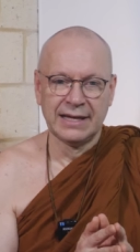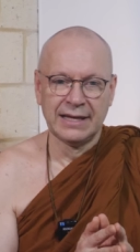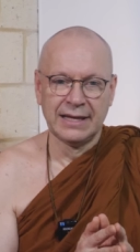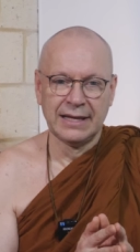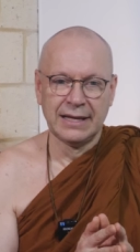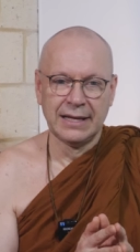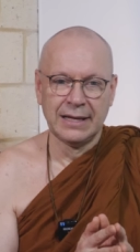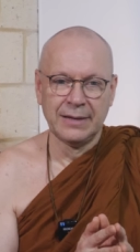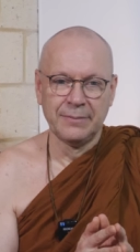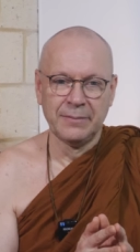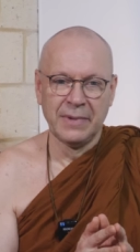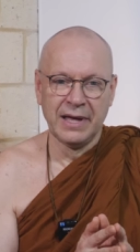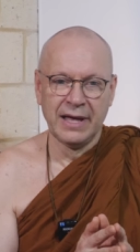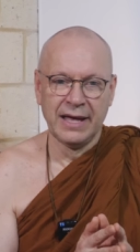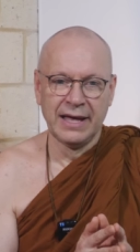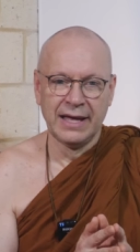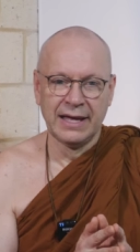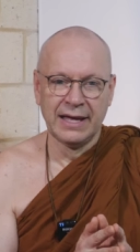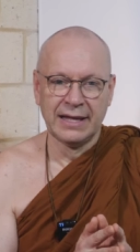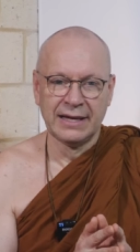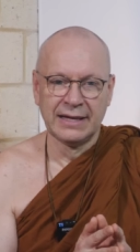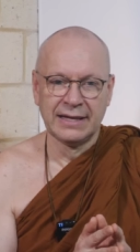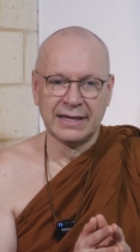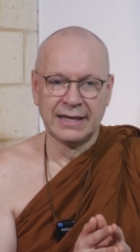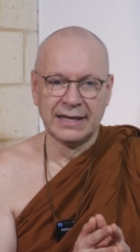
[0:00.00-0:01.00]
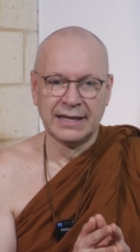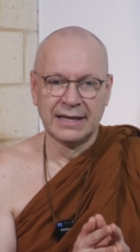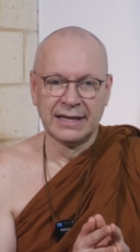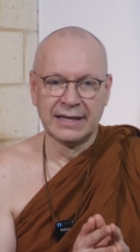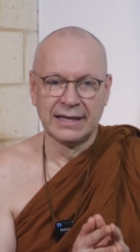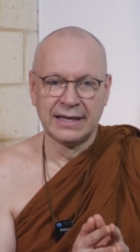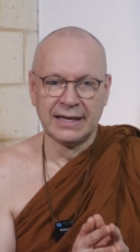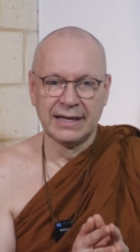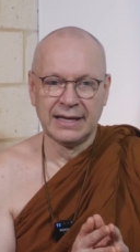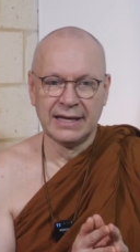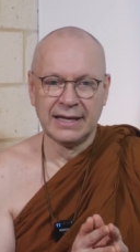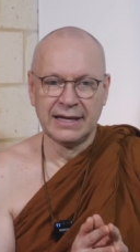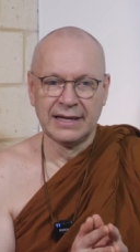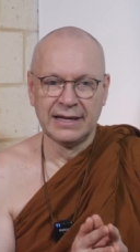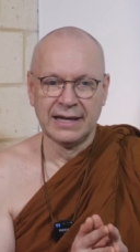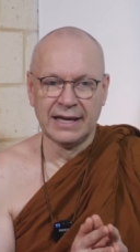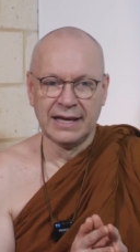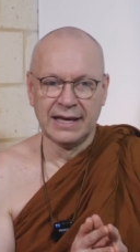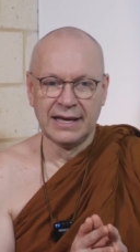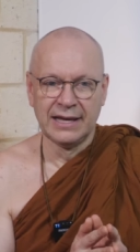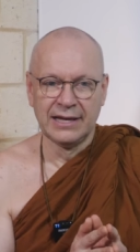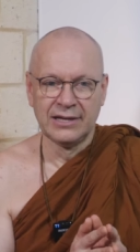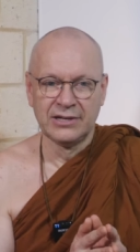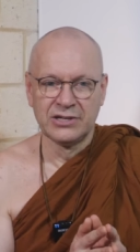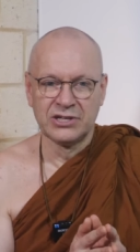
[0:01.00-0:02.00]
demanding in
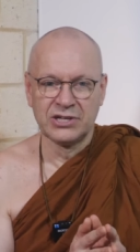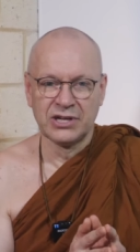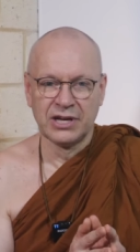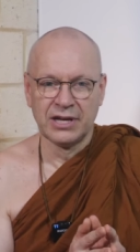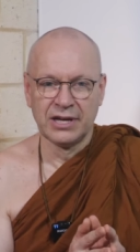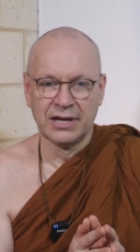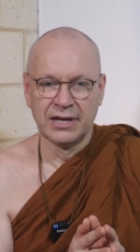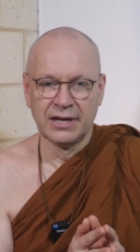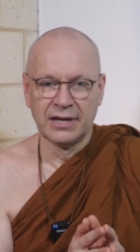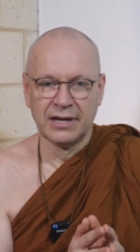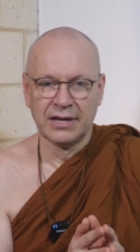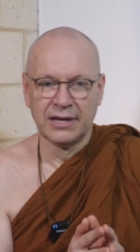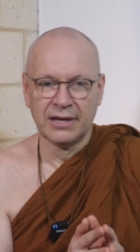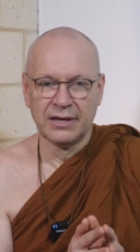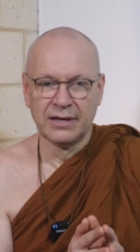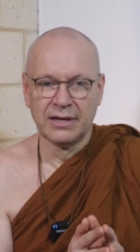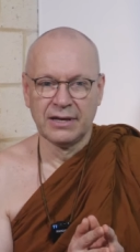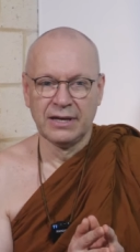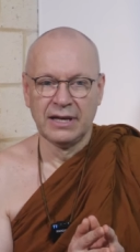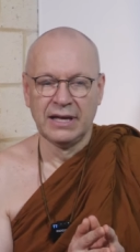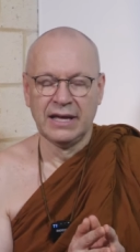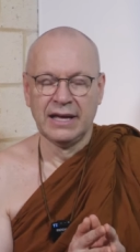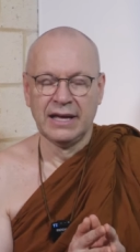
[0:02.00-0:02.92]
nature.